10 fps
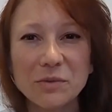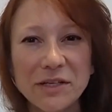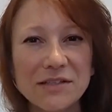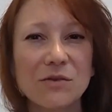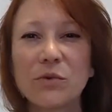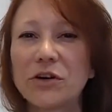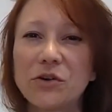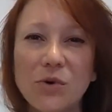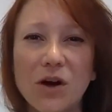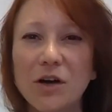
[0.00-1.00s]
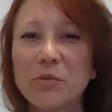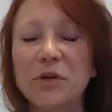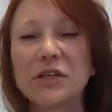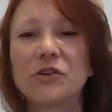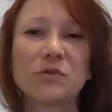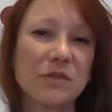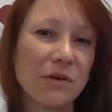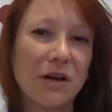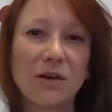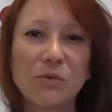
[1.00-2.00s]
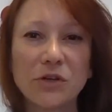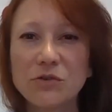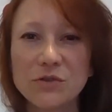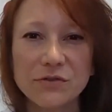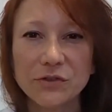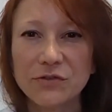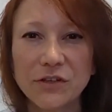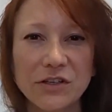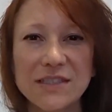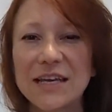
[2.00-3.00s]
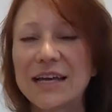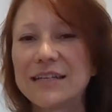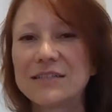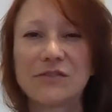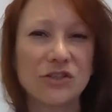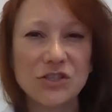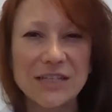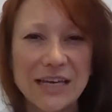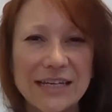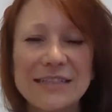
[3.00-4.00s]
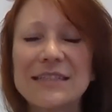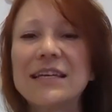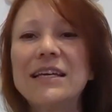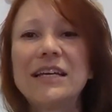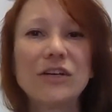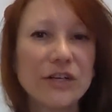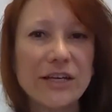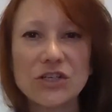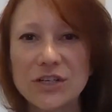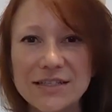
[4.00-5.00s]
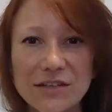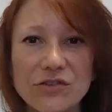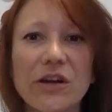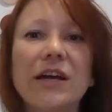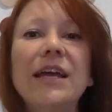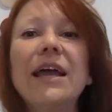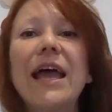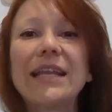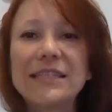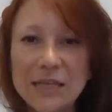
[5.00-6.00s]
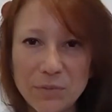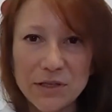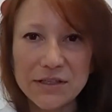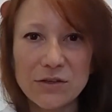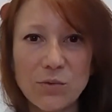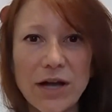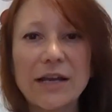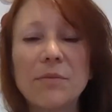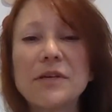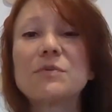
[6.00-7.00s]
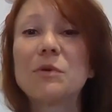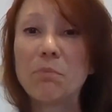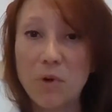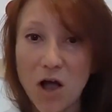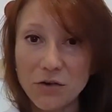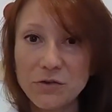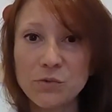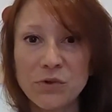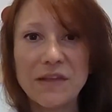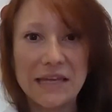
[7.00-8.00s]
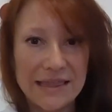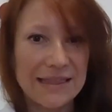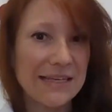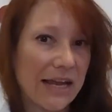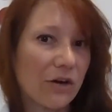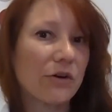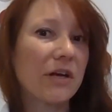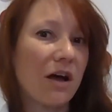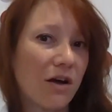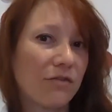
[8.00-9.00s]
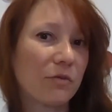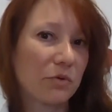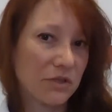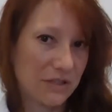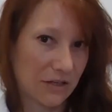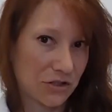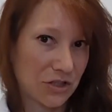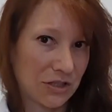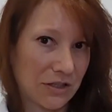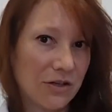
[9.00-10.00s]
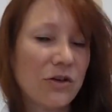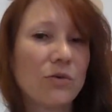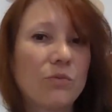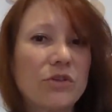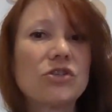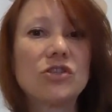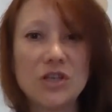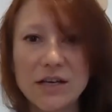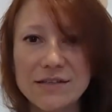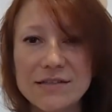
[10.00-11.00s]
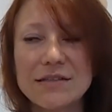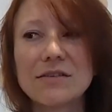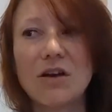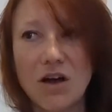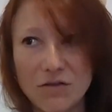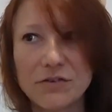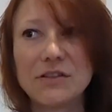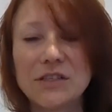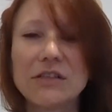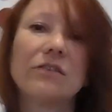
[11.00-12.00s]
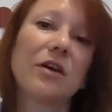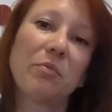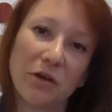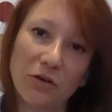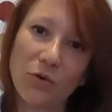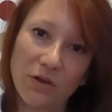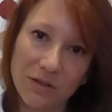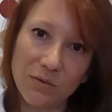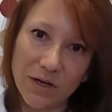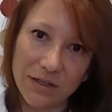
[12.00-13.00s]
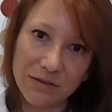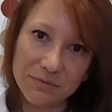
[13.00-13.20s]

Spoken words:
depends on where you are, but what you use for fungicides, irrigation, etc. And typically the wine must be bottled within the area of production, which does often yield a better quality wine.